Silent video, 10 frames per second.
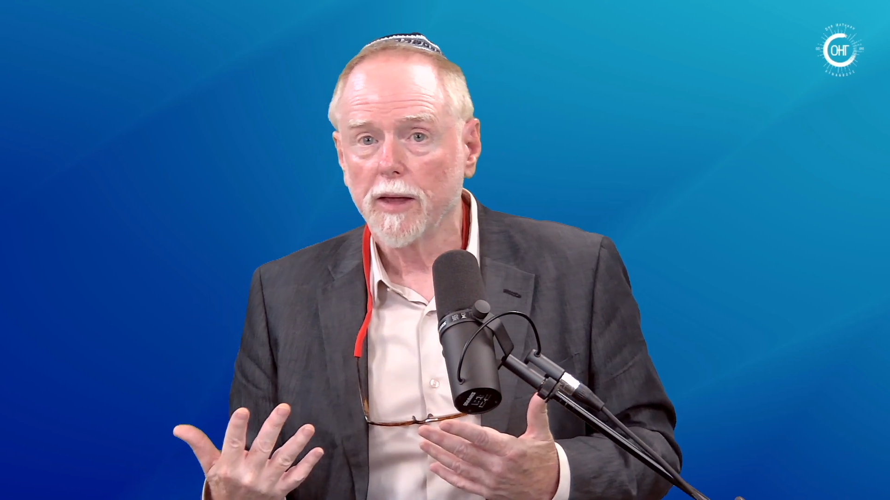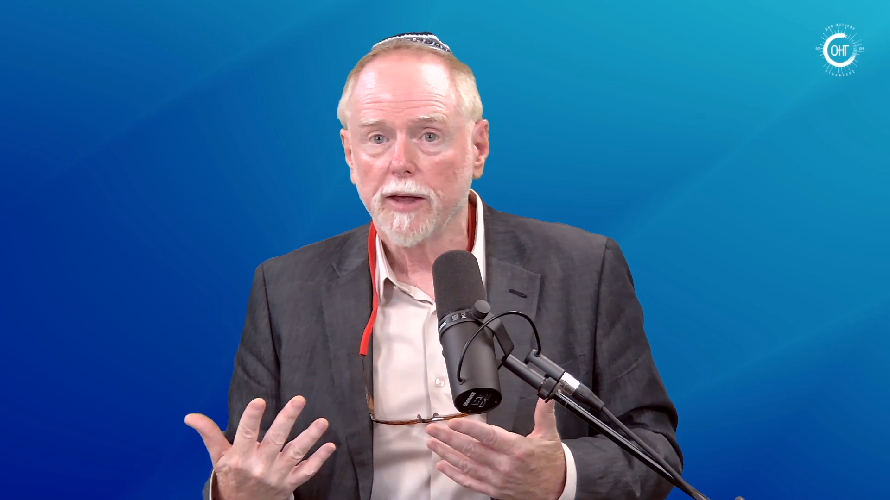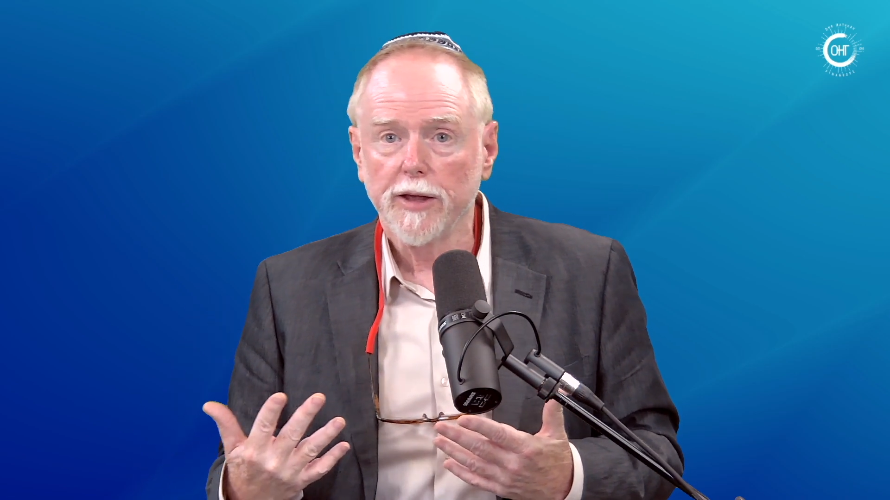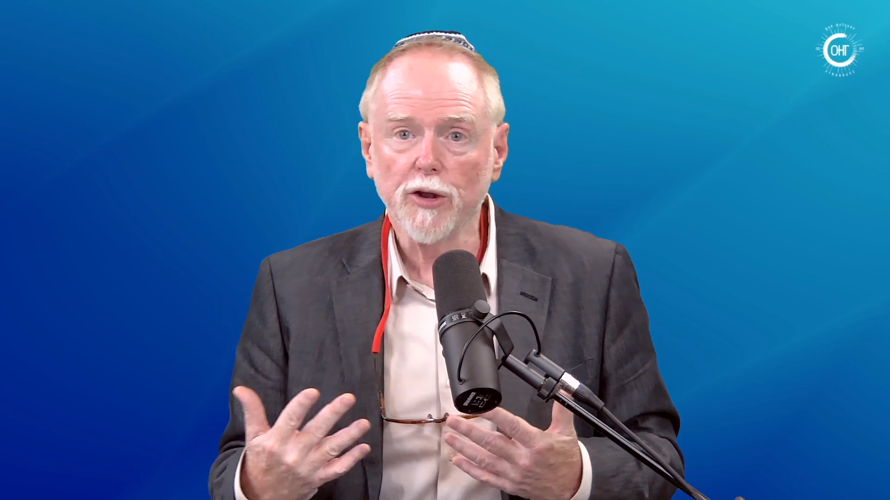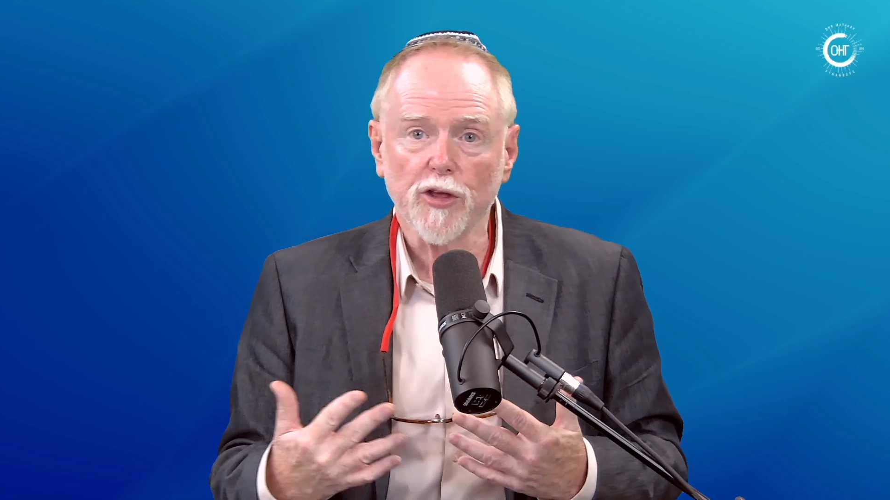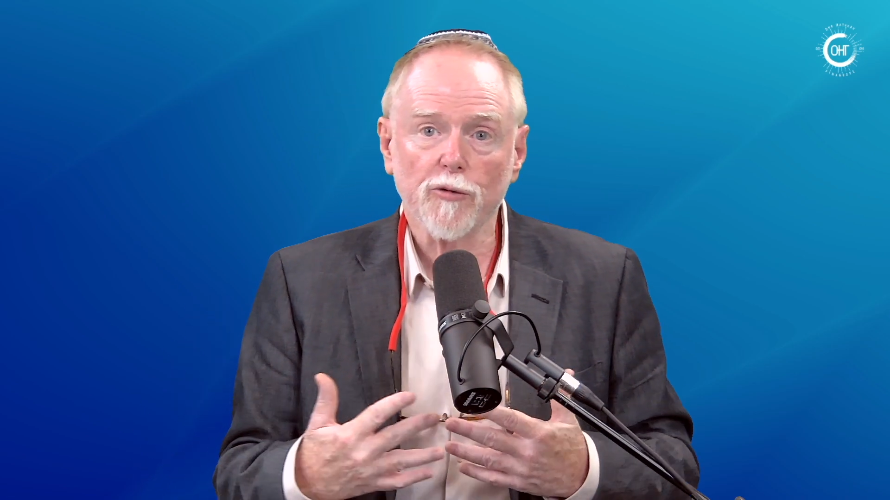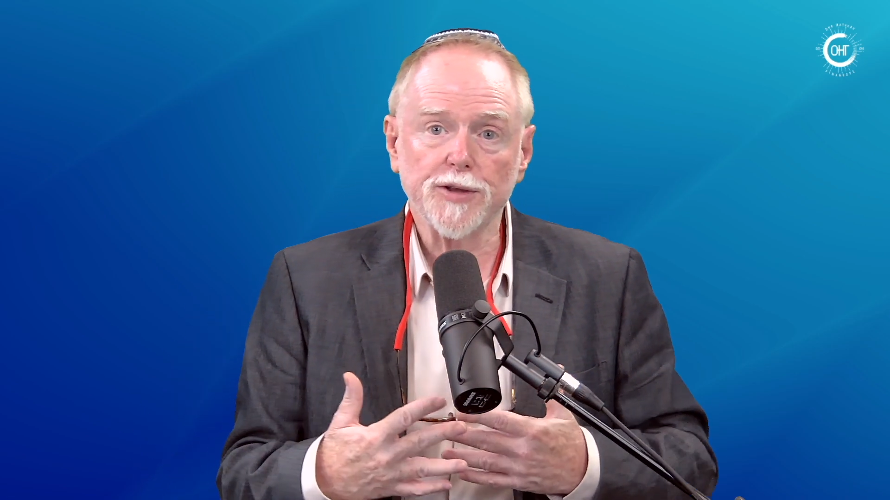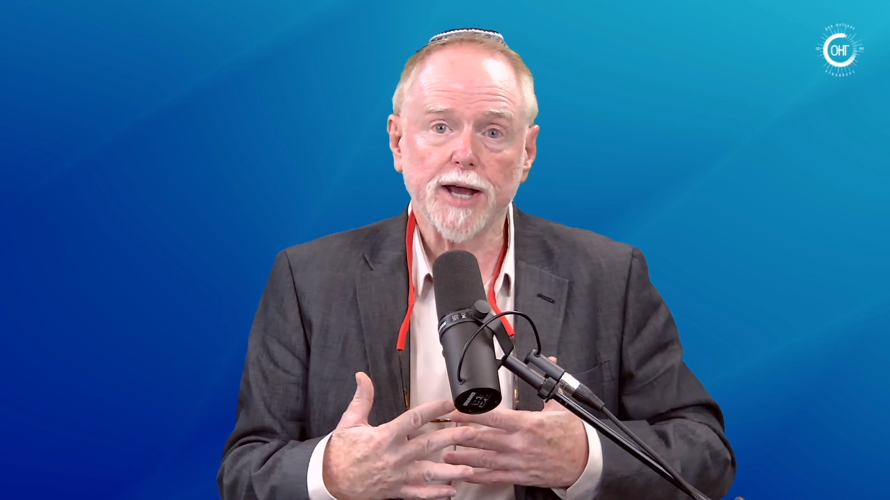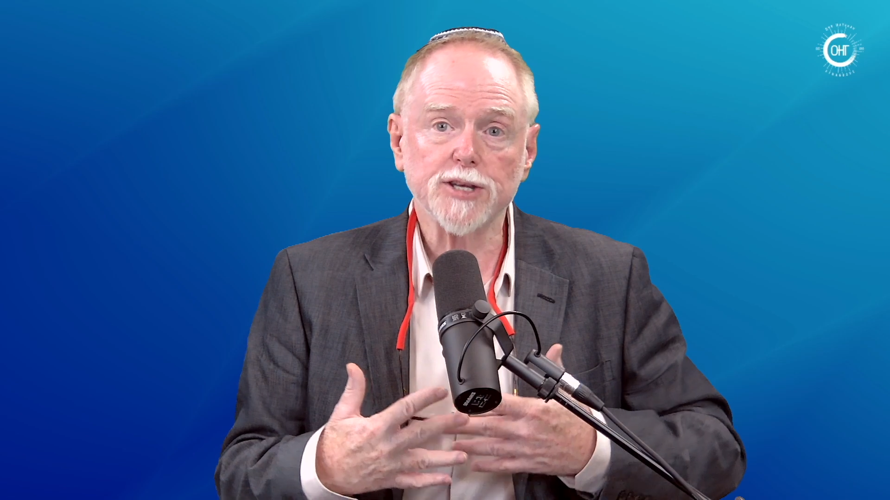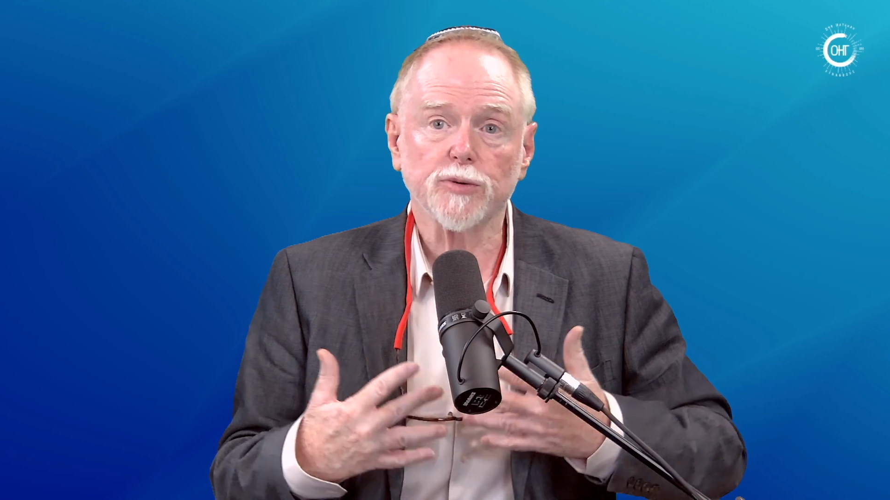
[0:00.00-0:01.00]
There have been
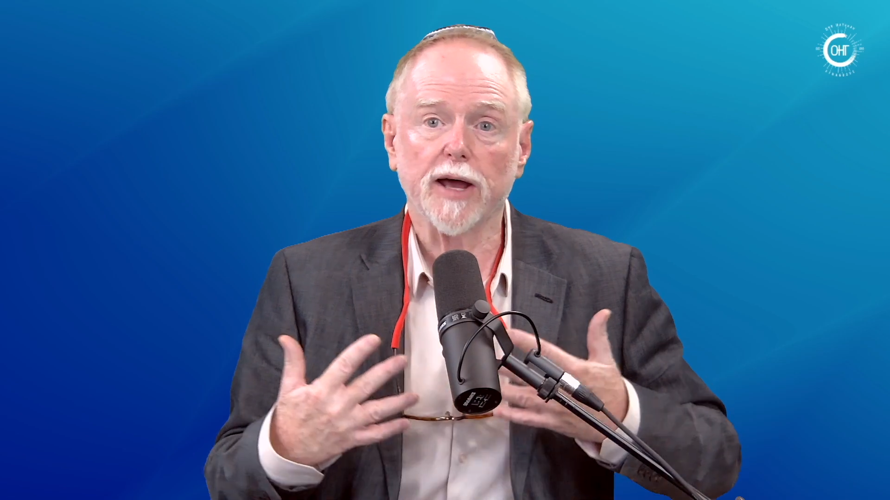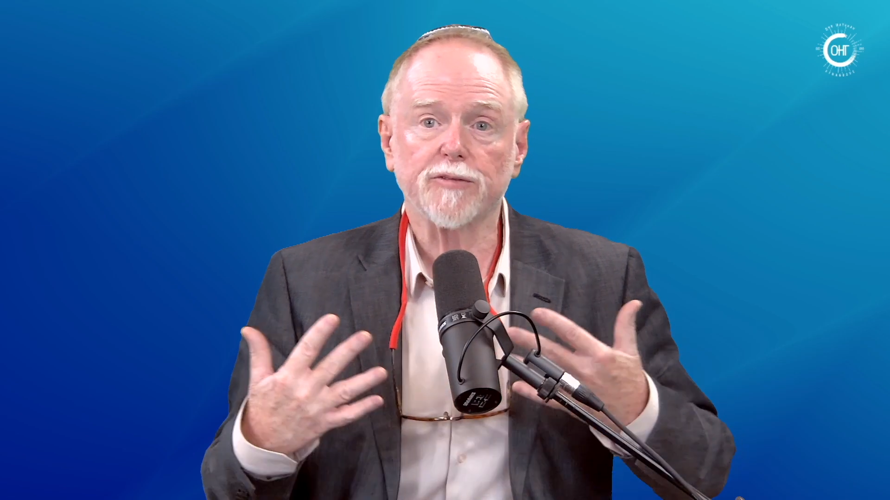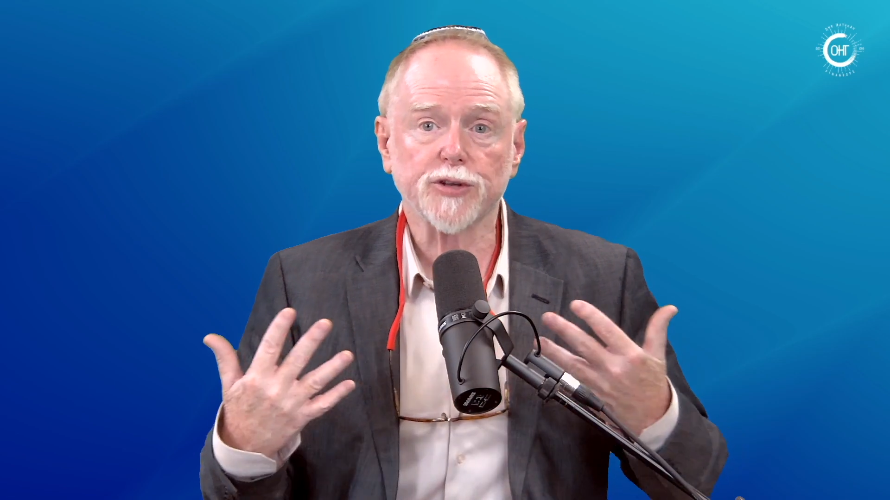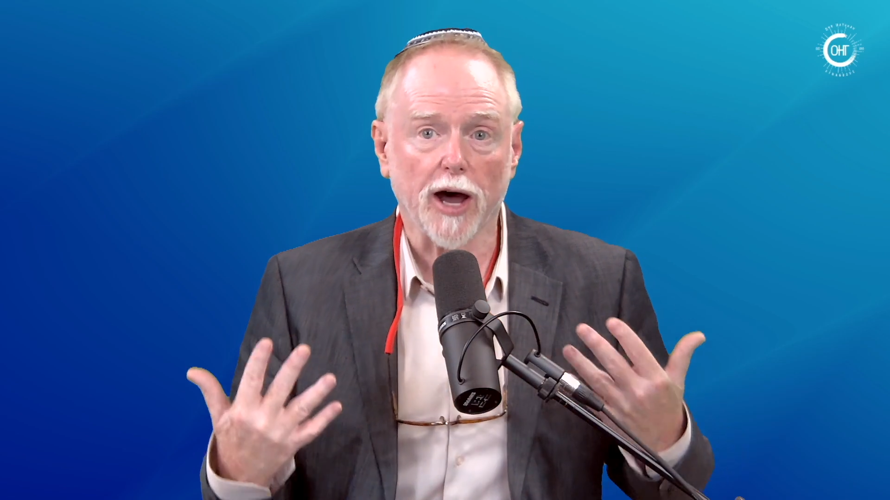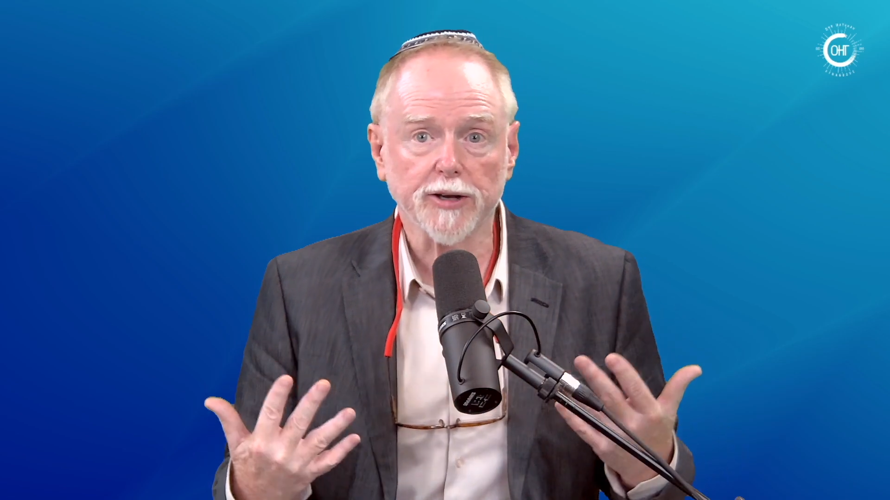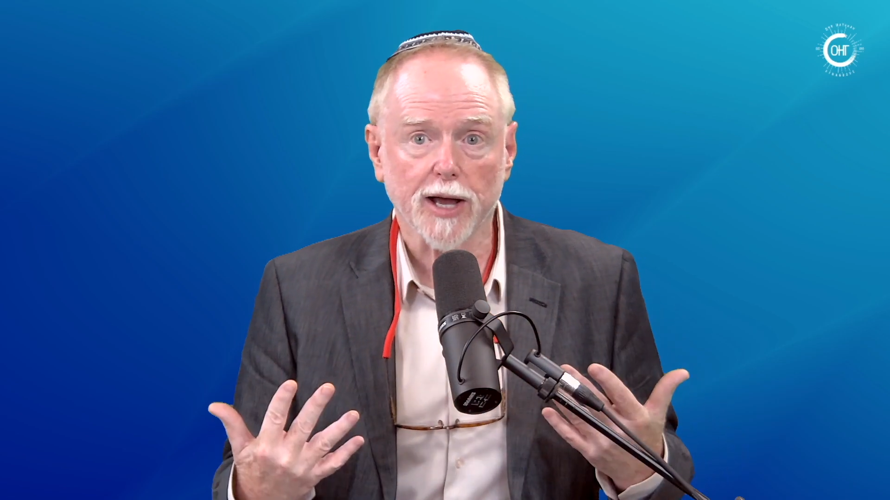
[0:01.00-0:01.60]
times when I've taught